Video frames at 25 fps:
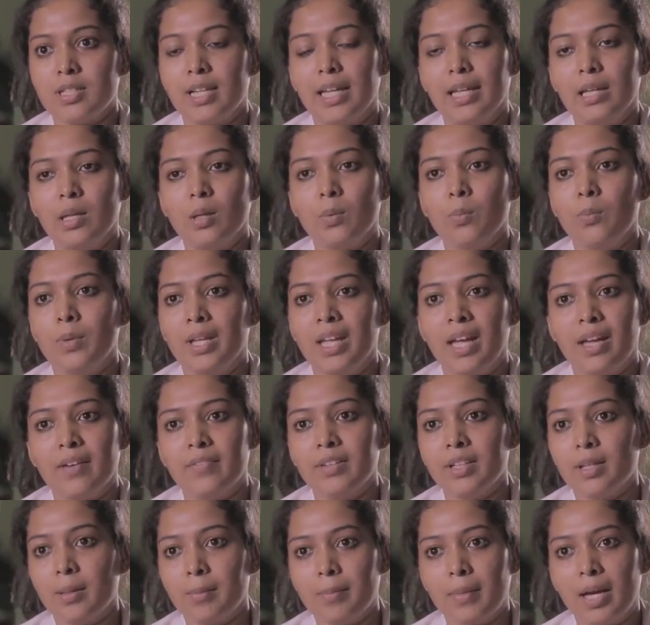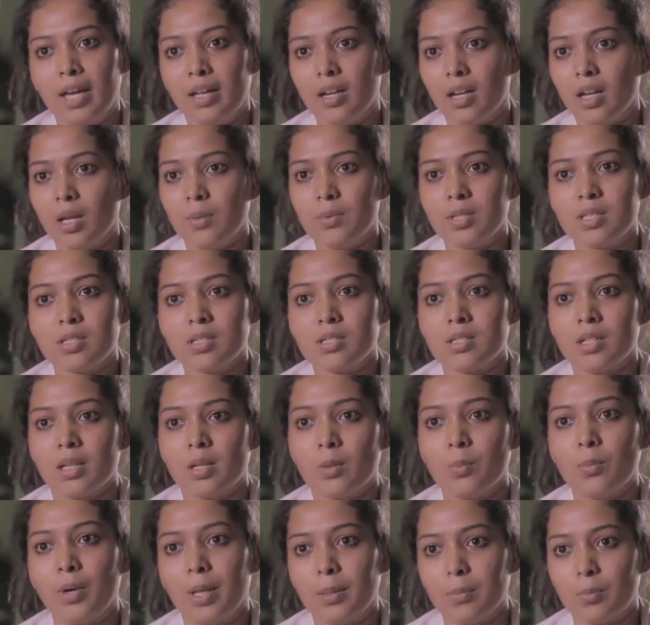Like, we have an MRI which is at
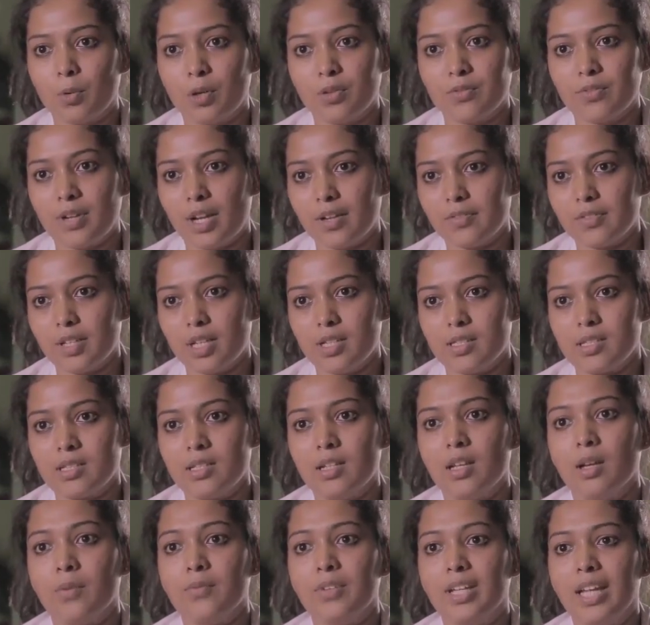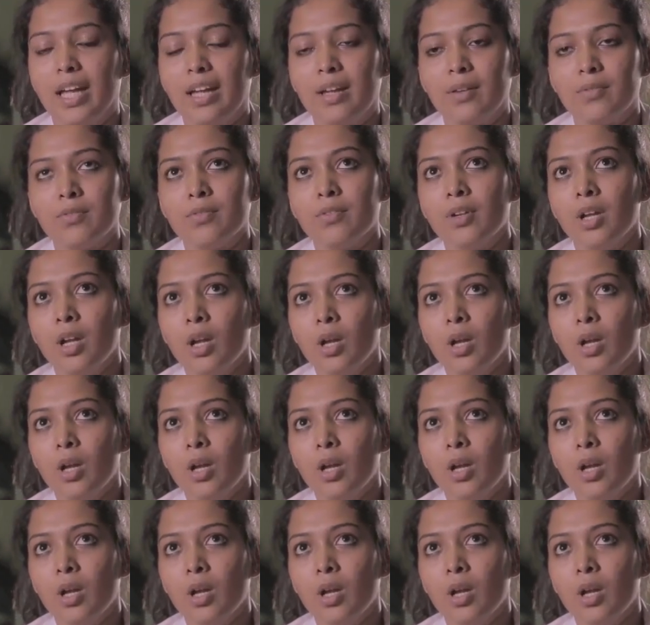1.5 Tesla. We have